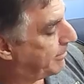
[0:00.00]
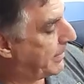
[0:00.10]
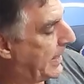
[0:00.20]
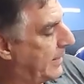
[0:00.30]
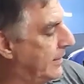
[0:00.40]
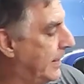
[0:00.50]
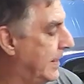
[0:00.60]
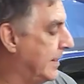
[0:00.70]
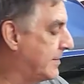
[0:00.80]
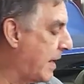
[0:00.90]
Man.
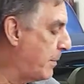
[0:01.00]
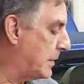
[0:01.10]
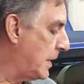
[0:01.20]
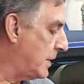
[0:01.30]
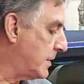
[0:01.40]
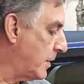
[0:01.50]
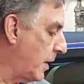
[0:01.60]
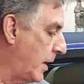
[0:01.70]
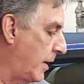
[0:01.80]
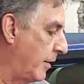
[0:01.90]
Same with this.
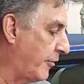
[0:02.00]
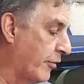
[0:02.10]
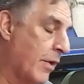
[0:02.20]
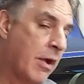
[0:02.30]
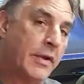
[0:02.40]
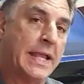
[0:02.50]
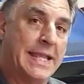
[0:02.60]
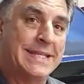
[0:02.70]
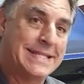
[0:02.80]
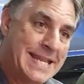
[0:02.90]
Ferrari
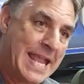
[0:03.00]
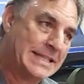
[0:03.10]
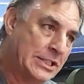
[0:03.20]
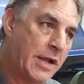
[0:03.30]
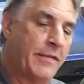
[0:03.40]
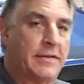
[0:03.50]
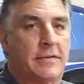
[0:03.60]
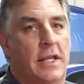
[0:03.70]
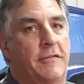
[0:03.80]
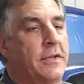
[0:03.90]
is next on this
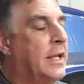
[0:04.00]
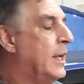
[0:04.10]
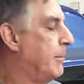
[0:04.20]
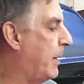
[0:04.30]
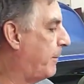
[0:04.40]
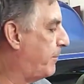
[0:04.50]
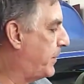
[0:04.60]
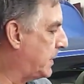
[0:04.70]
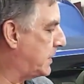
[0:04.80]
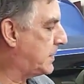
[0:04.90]
lift, but
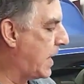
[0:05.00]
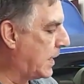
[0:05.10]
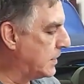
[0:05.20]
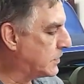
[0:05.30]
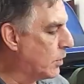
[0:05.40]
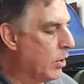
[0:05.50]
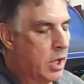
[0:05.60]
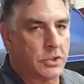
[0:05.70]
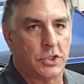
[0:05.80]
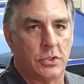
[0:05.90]
this is taking so
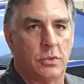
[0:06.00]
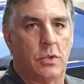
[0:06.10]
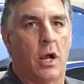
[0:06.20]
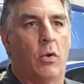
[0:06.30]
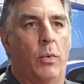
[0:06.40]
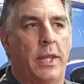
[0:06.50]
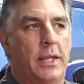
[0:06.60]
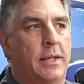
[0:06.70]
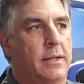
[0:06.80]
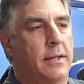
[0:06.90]
long to do all
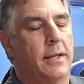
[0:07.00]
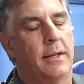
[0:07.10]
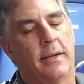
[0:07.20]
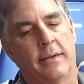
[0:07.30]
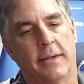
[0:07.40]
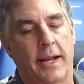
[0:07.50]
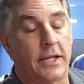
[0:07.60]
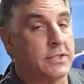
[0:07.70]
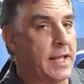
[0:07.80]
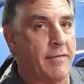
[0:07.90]
week that I
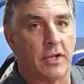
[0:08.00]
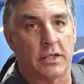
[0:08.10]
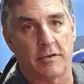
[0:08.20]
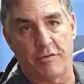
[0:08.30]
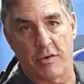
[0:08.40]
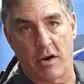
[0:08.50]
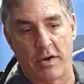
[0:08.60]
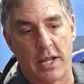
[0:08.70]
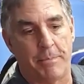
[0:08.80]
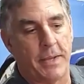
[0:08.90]
just haven't got the
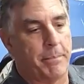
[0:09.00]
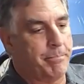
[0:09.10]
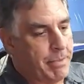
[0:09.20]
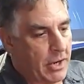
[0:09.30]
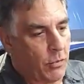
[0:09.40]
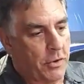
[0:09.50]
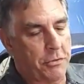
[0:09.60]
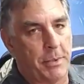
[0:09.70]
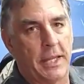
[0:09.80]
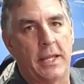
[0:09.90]
Ferrari up yet. Bear
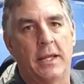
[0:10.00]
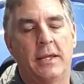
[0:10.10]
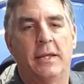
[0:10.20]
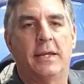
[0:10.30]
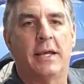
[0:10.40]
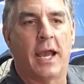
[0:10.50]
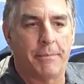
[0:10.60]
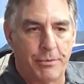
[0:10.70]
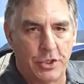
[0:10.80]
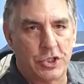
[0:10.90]
with me. I
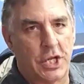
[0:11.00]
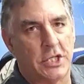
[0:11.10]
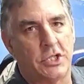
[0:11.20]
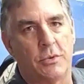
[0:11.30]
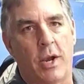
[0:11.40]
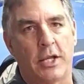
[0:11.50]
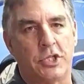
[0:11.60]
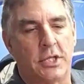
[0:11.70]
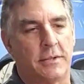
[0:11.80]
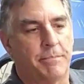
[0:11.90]
appreciate you watching.